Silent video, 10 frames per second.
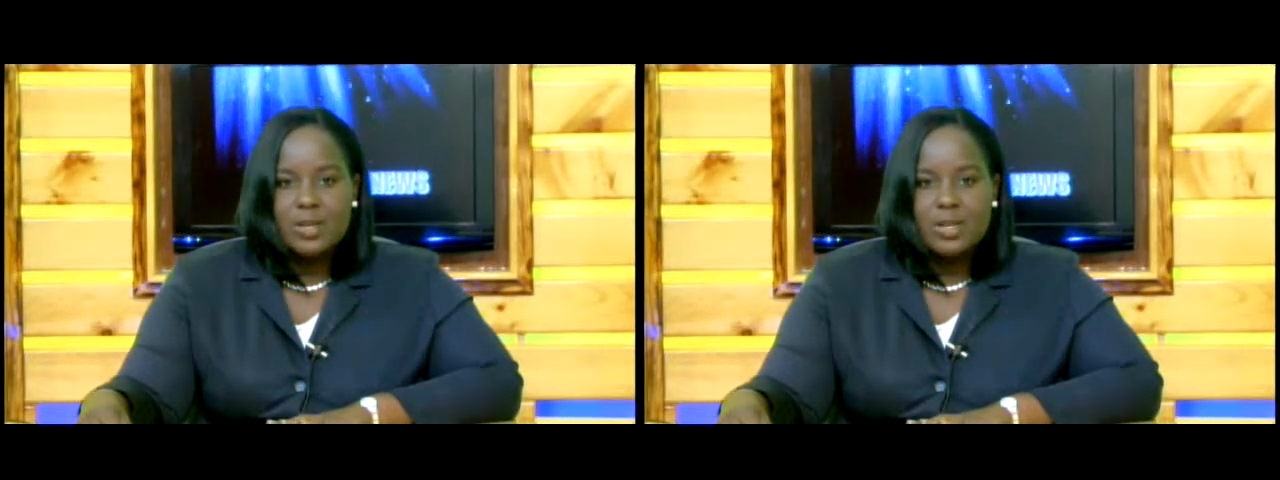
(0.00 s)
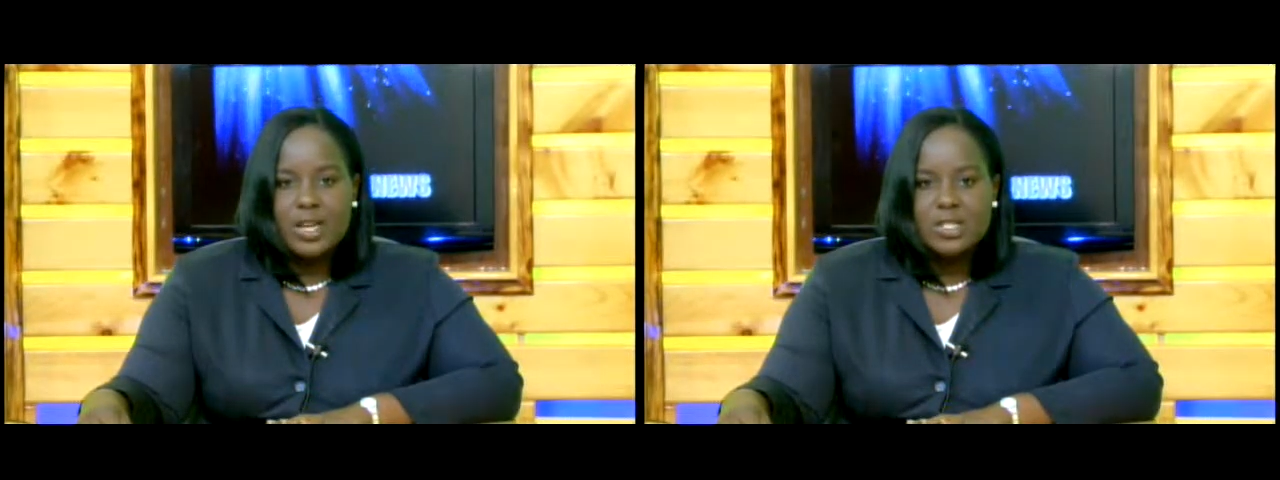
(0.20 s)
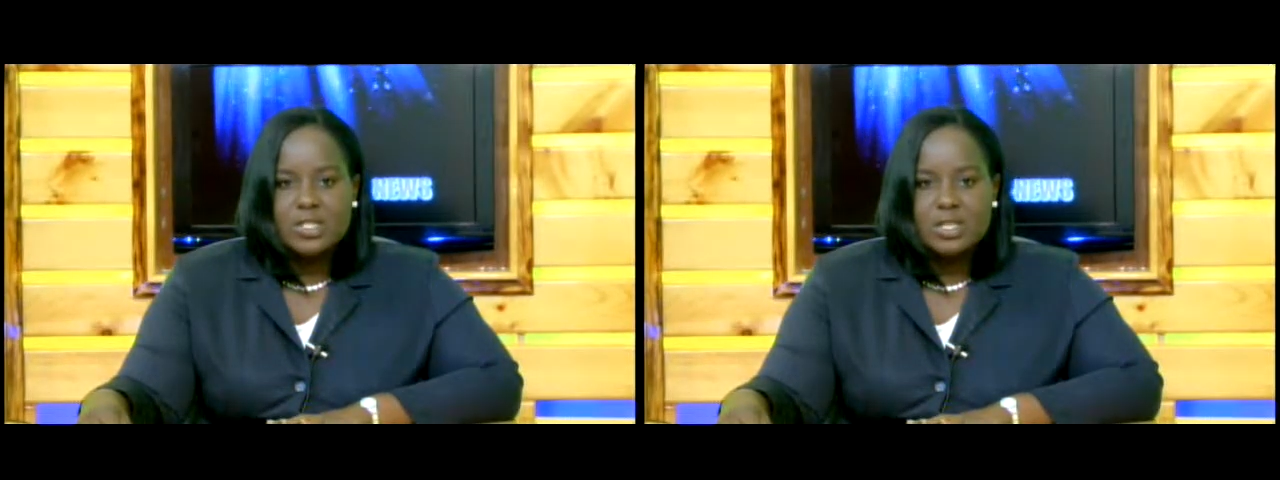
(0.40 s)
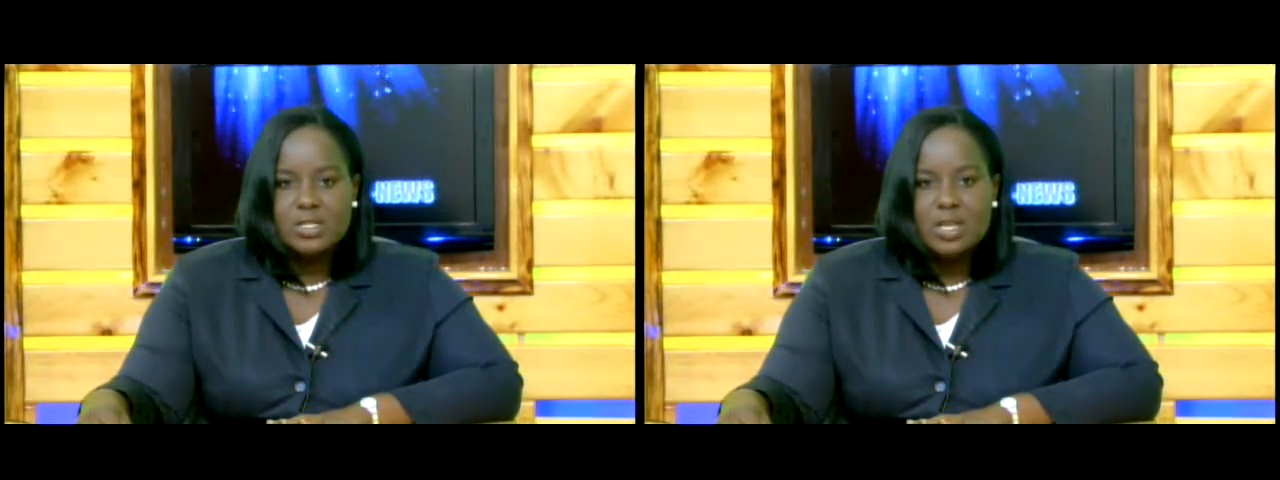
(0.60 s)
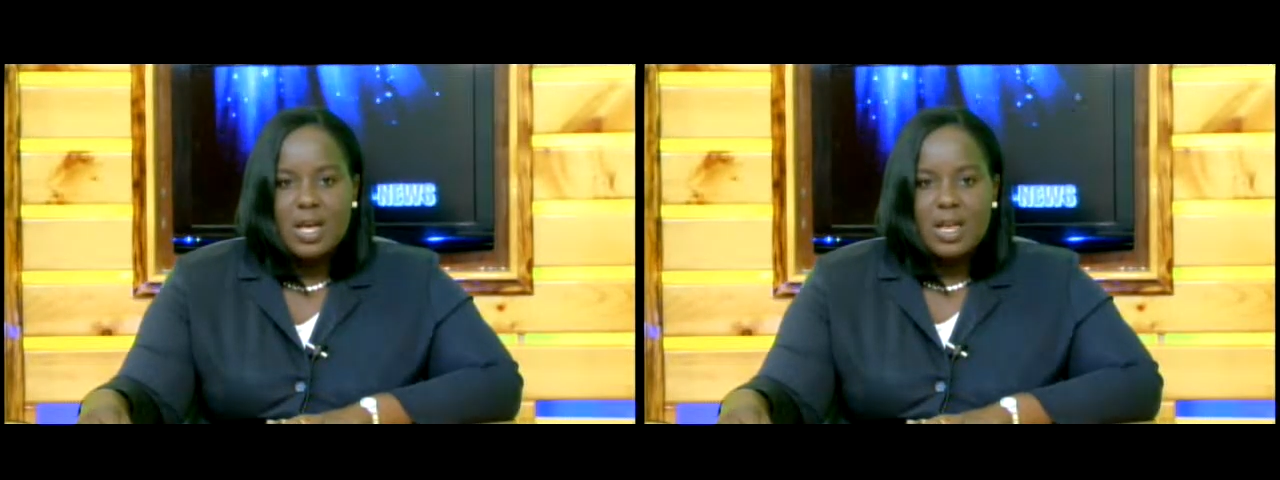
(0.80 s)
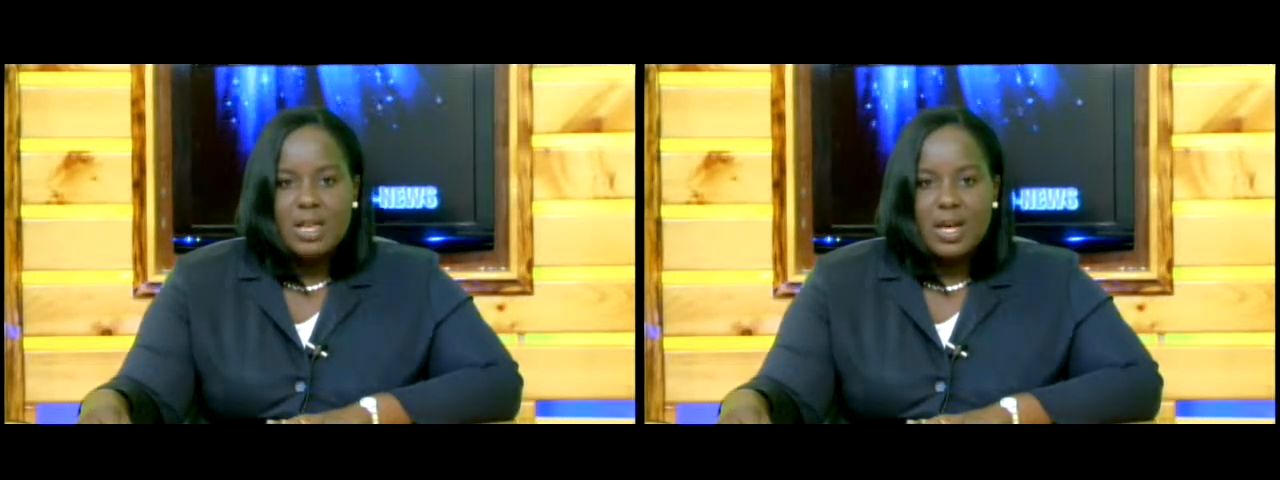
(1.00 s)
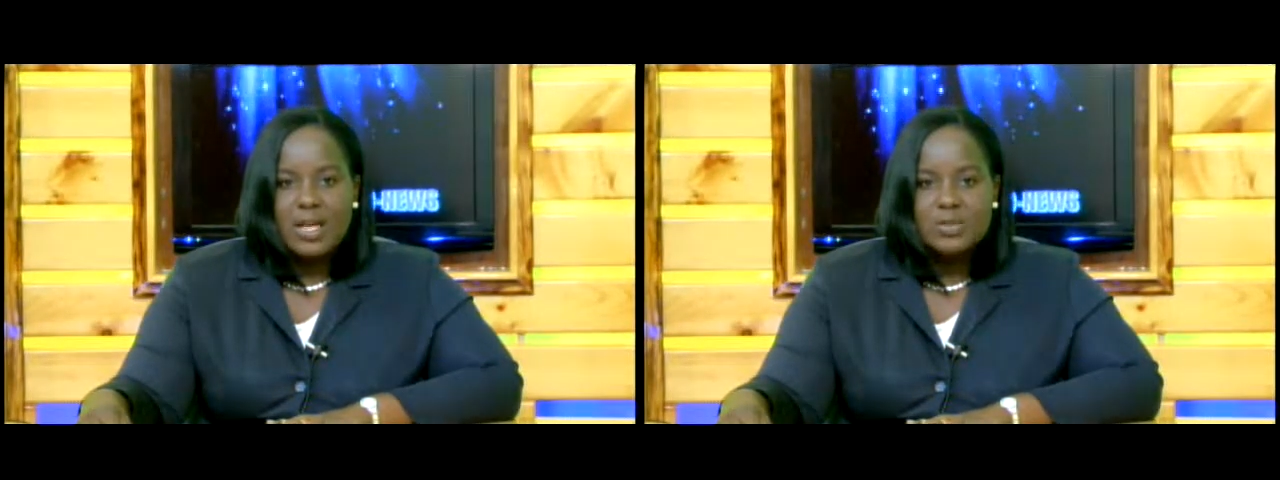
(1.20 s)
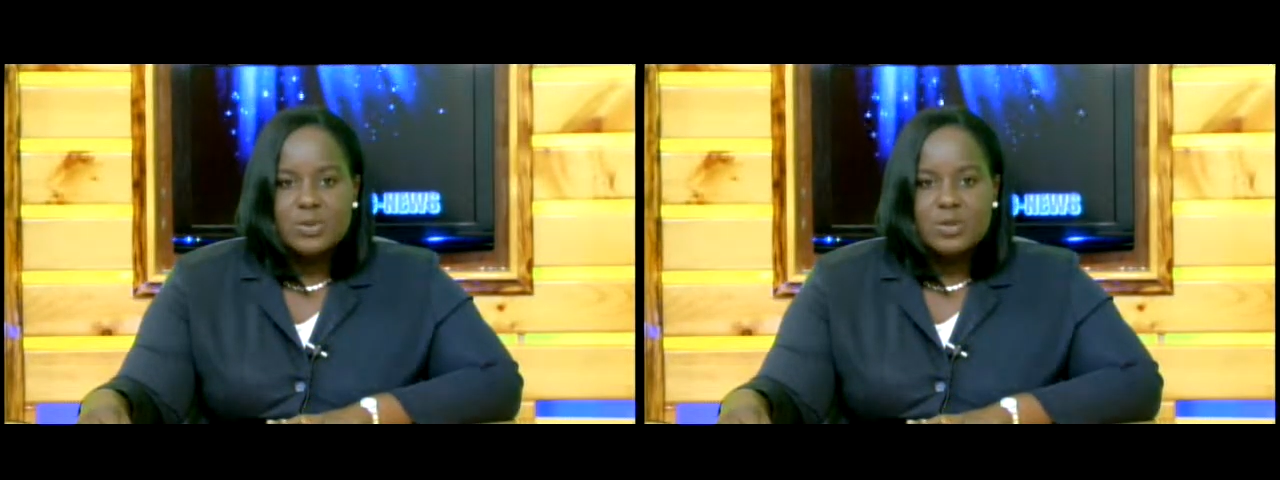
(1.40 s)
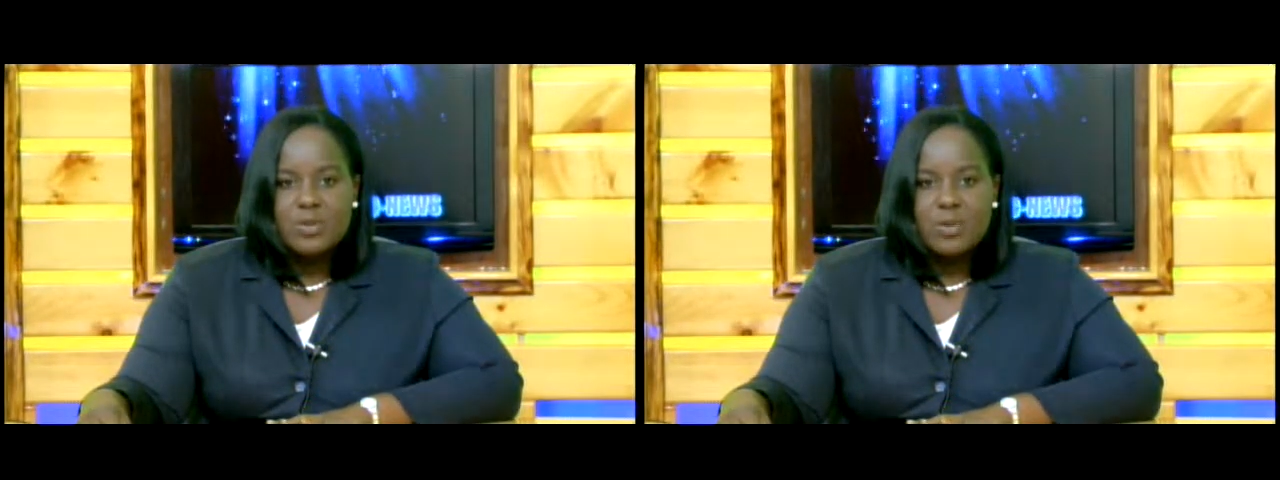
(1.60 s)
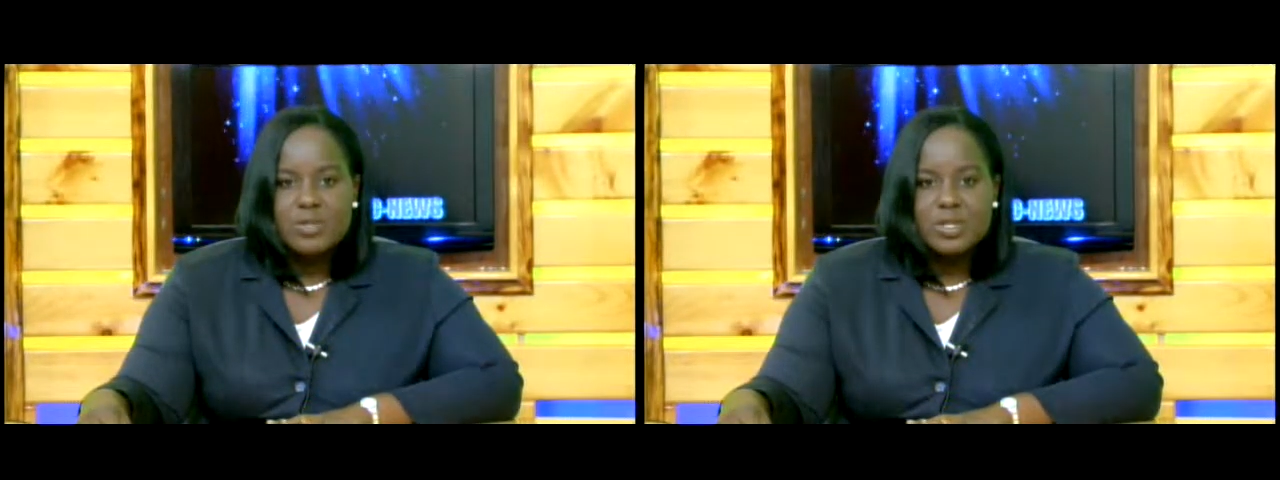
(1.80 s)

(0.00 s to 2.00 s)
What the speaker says: connections lies with corruption